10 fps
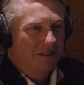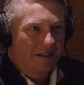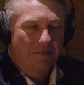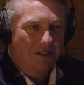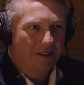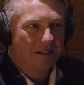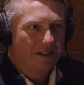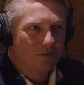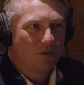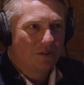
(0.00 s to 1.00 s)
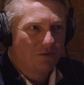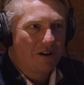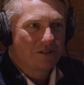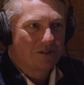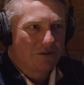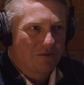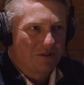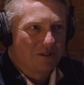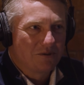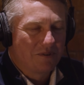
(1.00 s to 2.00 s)
going right. to, I'm going to get on one of Ross's
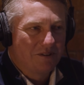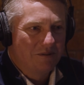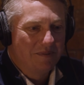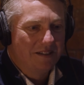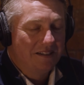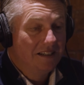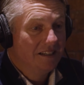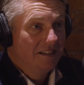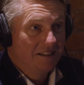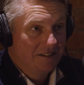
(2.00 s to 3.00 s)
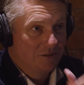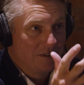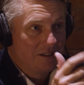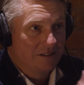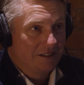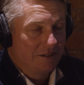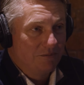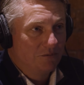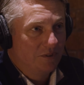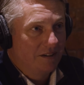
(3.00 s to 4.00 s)
courses, whether it be the recently
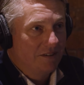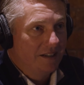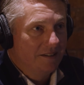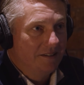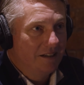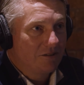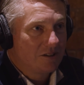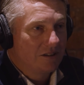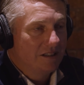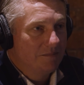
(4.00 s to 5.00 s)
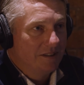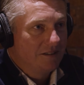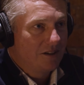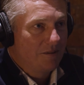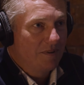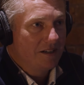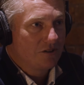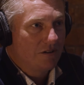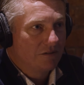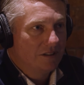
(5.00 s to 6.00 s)
renovated Elks Club at Southern
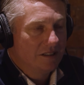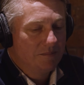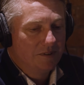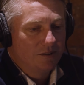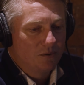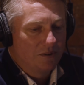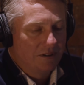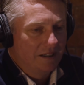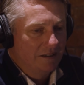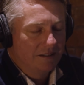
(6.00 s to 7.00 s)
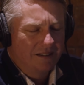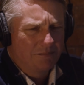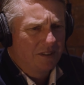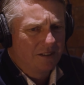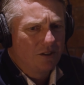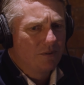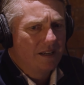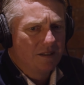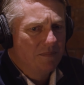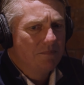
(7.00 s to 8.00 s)
Pines Golf yeah. Club, or, uh, I'm going to go
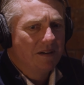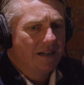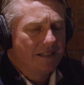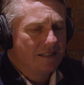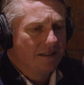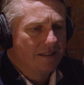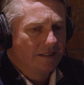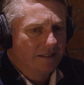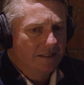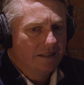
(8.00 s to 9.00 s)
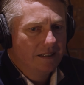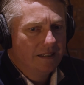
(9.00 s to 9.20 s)
down to Mid Pines and think that,